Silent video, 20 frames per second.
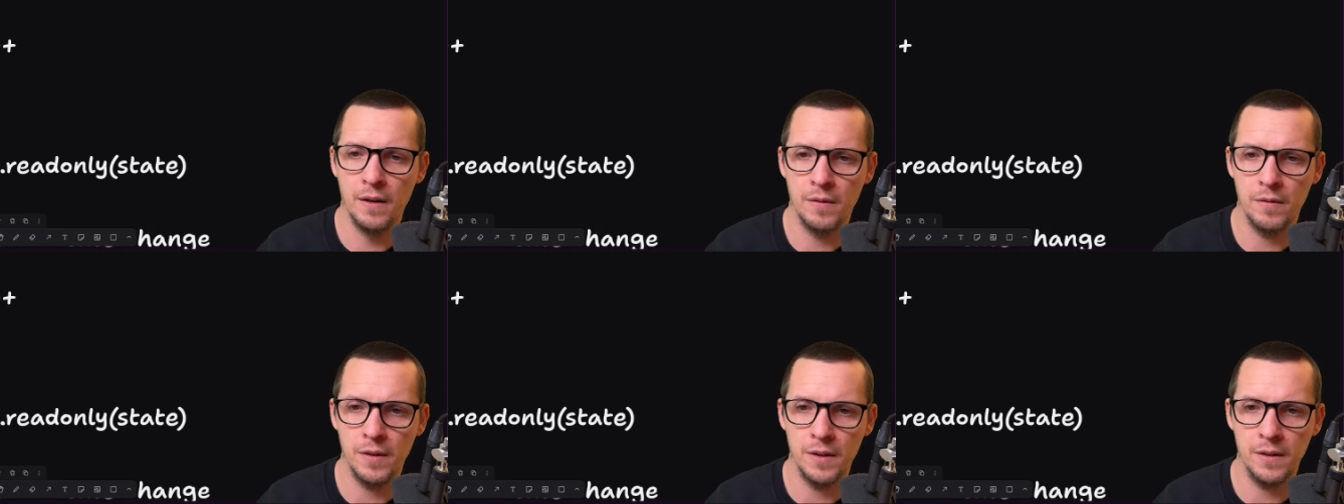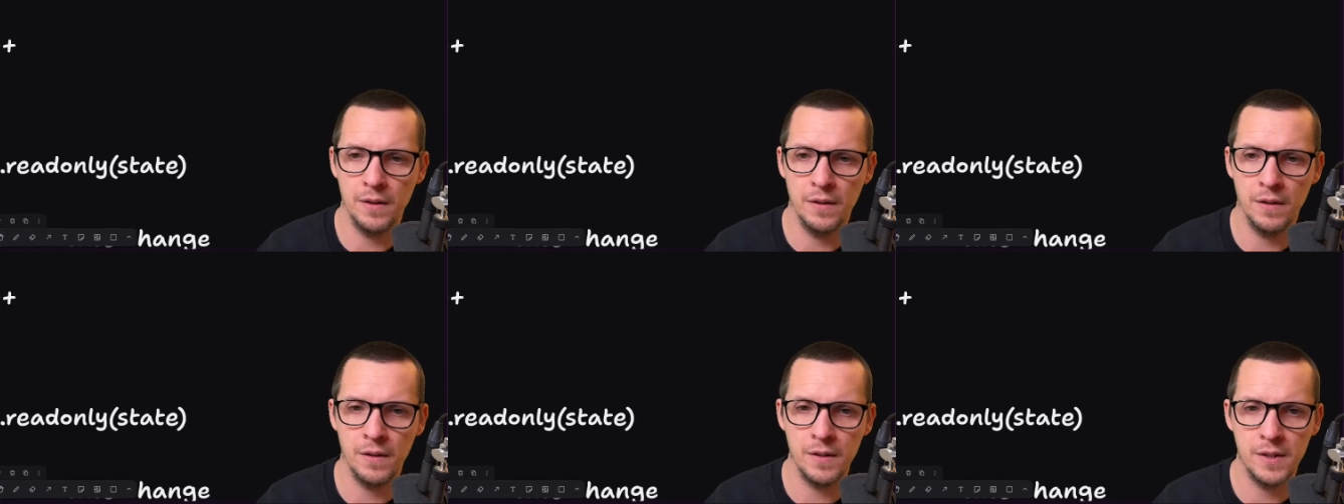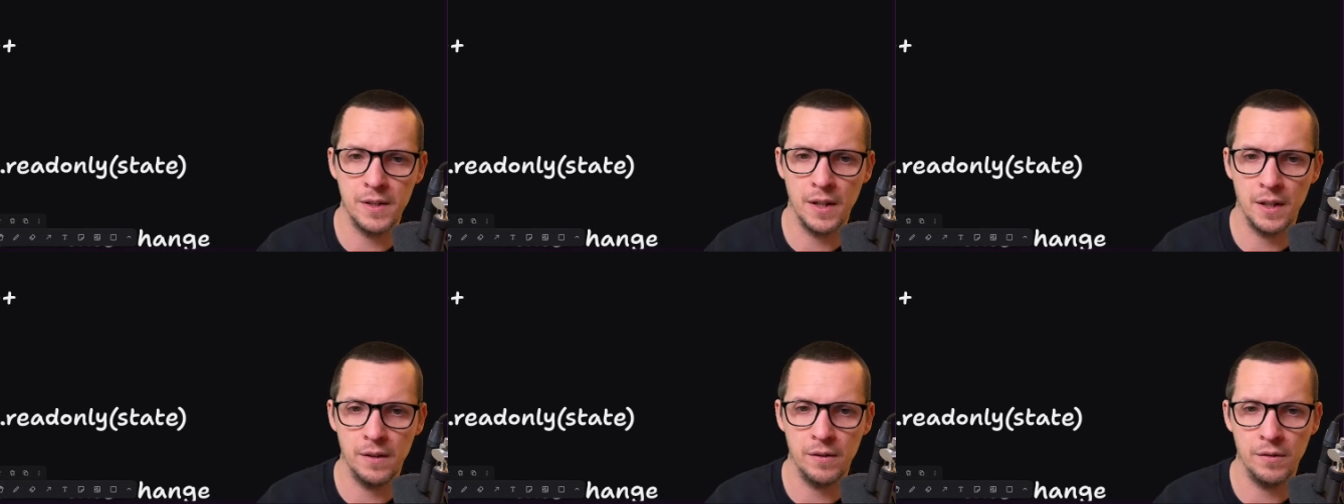return
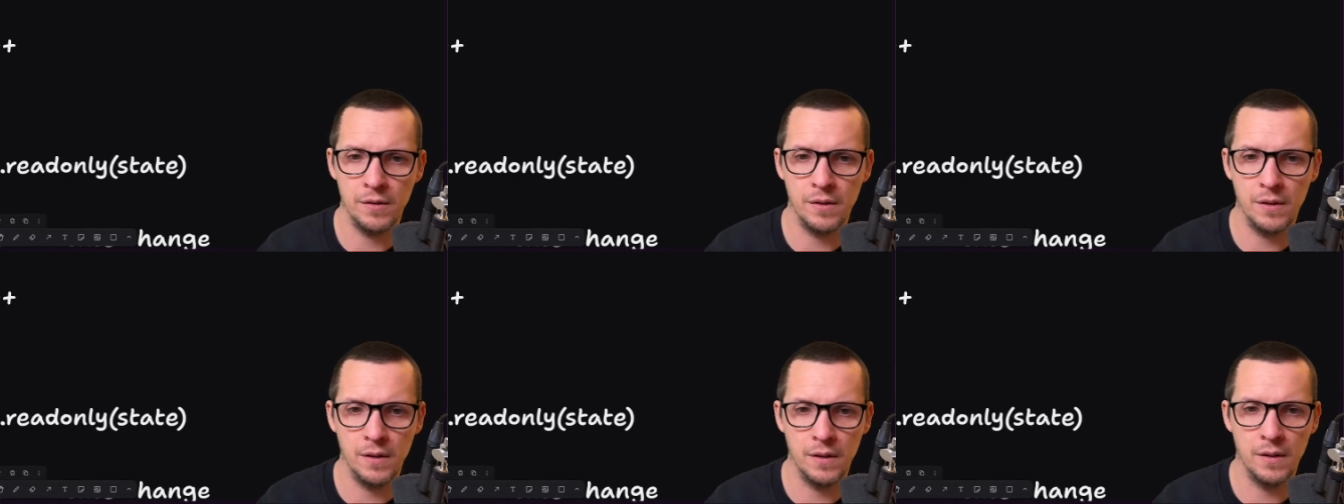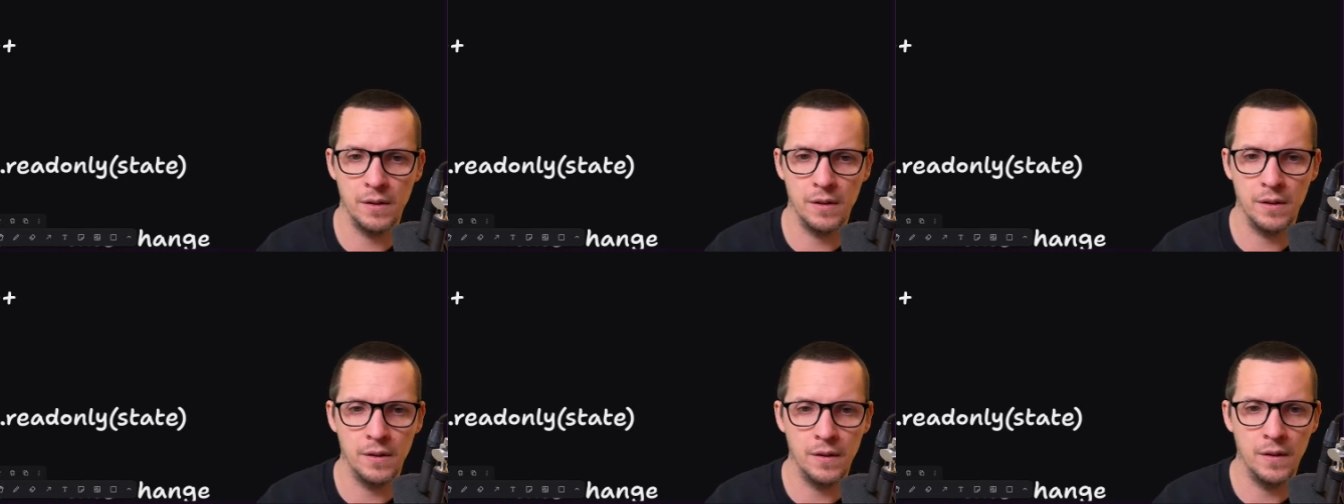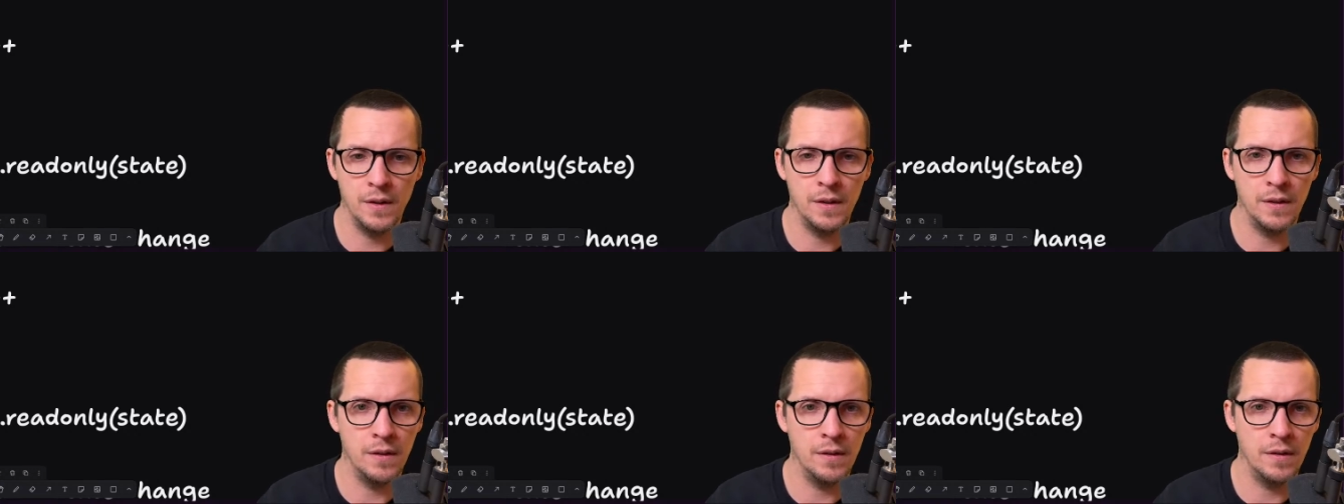state,
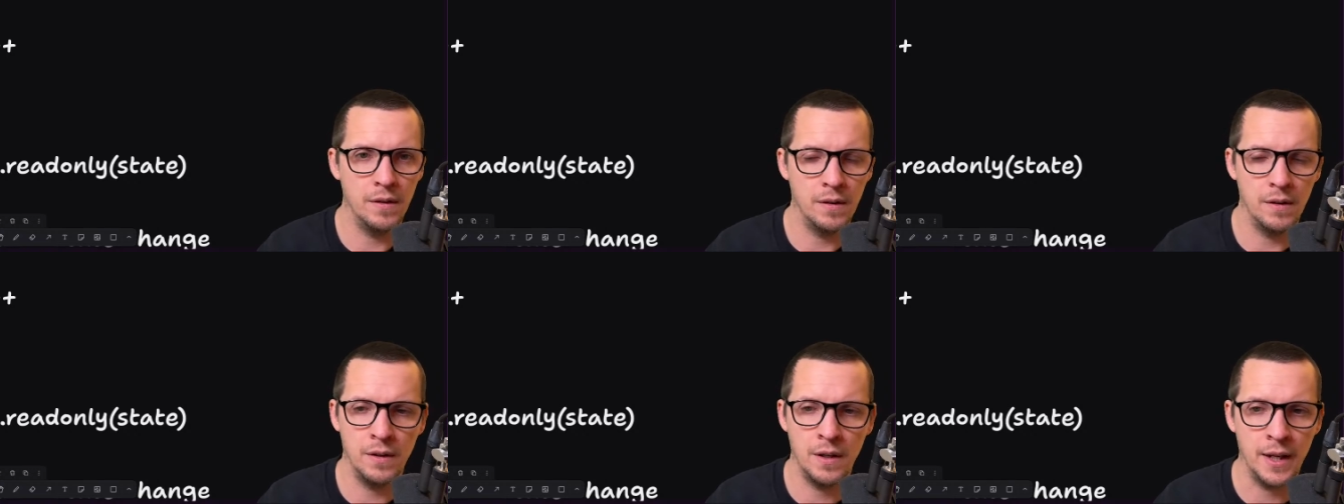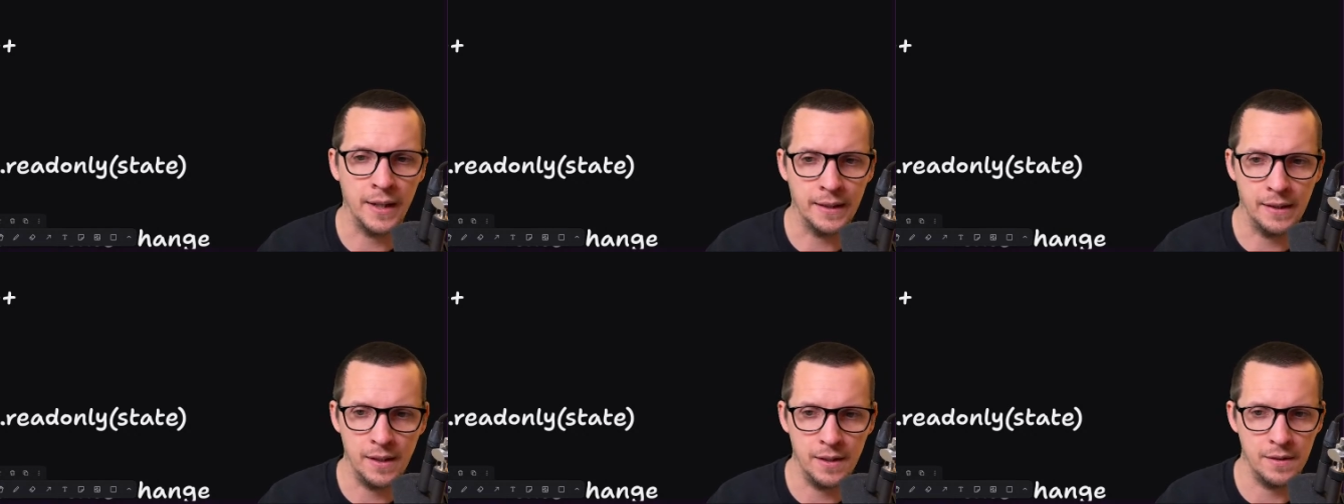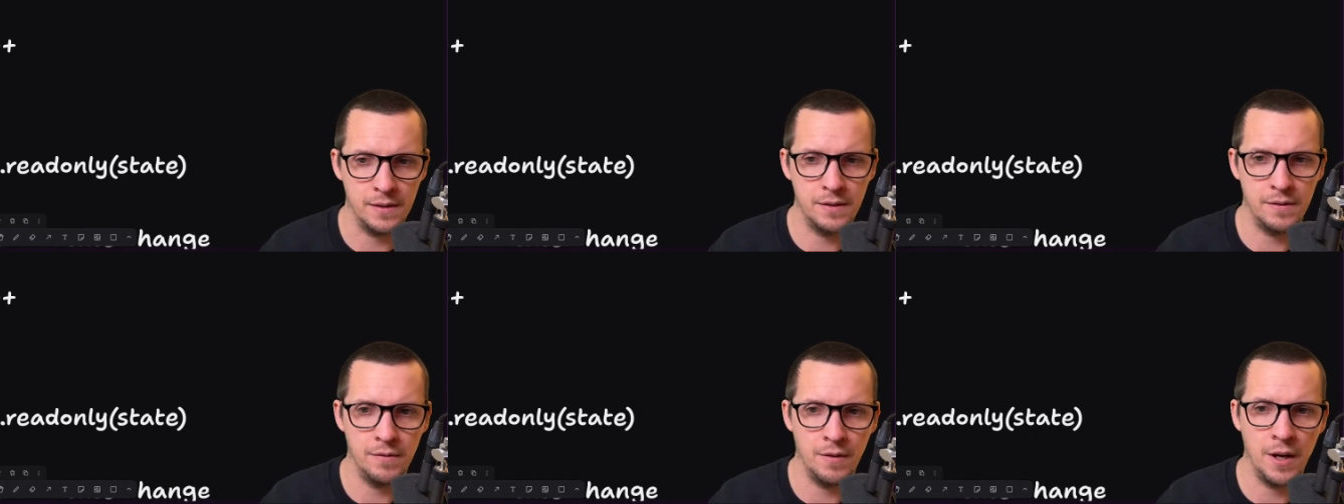like
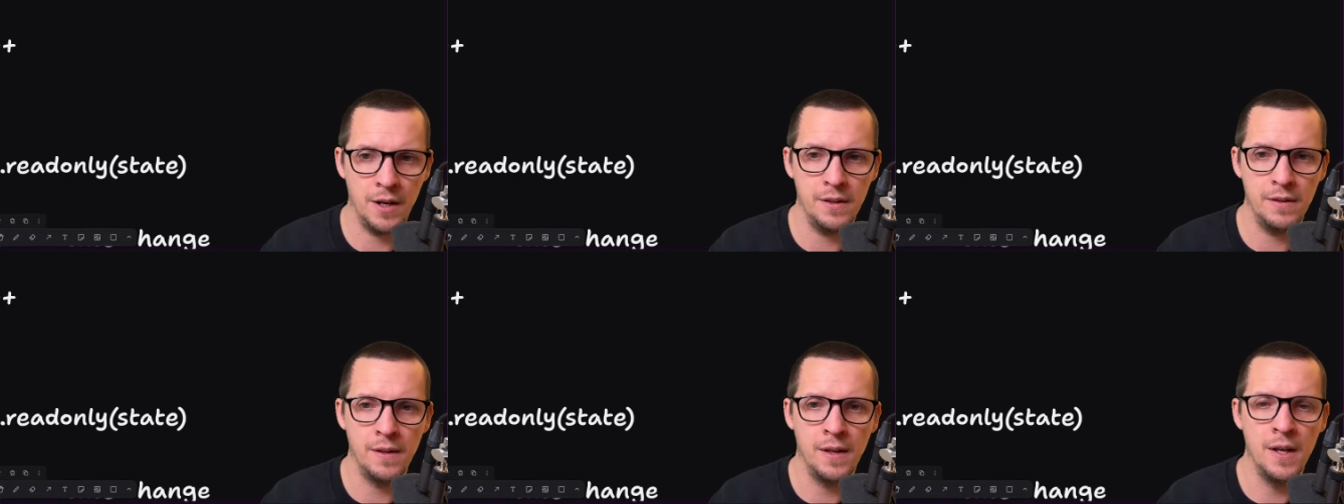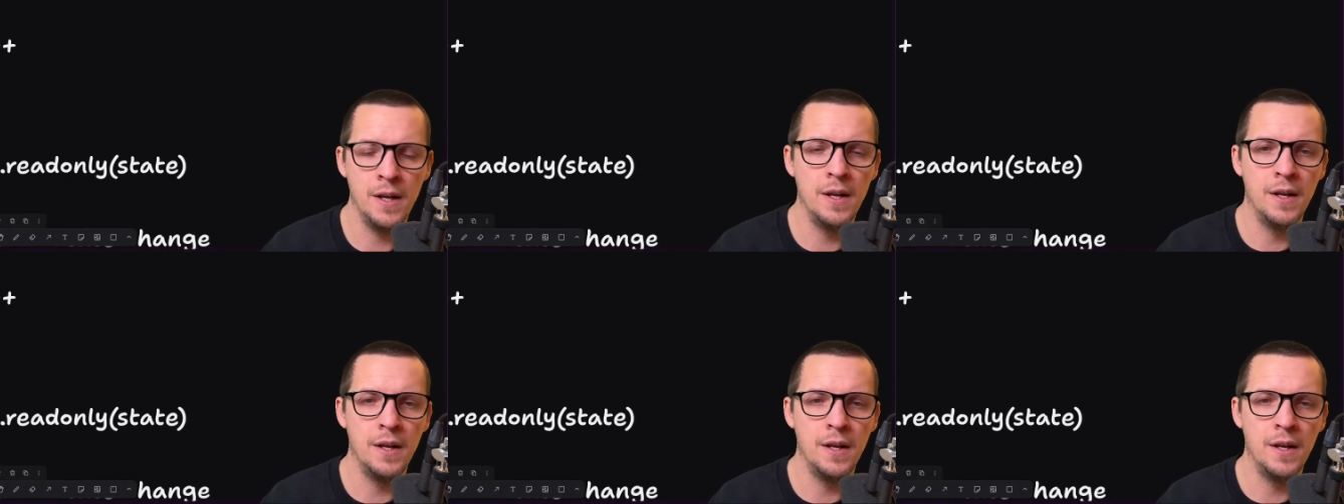this, right?